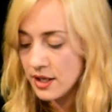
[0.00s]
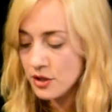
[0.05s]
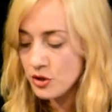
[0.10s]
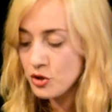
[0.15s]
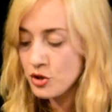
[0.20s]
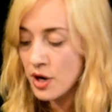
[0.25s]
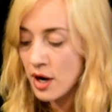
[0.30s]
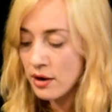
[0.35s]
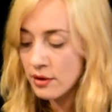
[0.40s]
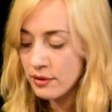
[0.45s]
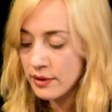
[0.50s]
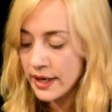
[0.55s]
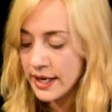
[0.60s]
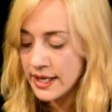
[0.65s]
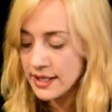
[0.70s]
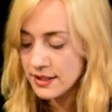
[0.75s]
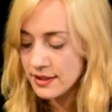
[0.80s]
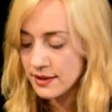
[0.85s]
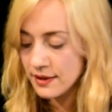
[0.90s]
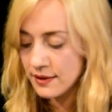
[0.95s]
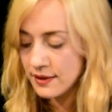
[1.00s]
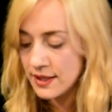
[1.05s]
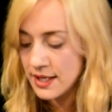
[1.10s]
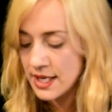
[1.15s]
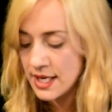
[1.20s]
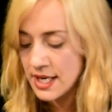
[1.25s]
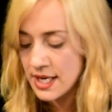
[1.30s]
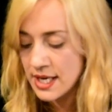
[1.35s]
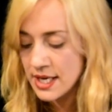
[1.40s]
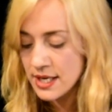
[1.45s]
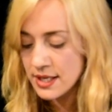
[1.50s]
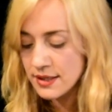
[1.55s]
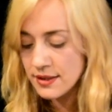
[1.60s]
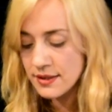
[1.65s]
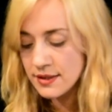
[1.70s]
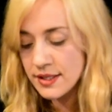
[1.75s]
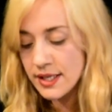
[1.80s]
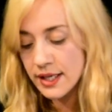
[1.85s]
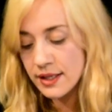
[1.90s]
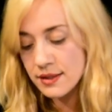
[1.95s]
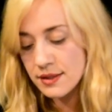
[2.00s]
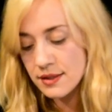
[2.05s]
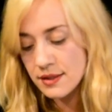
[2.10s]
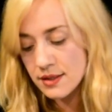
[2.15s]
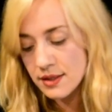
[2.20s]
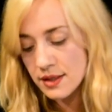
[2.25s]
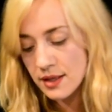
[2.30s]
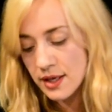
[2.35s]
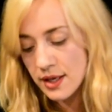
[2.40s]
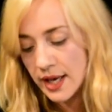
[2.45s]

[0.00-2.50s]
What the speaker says: generates the 6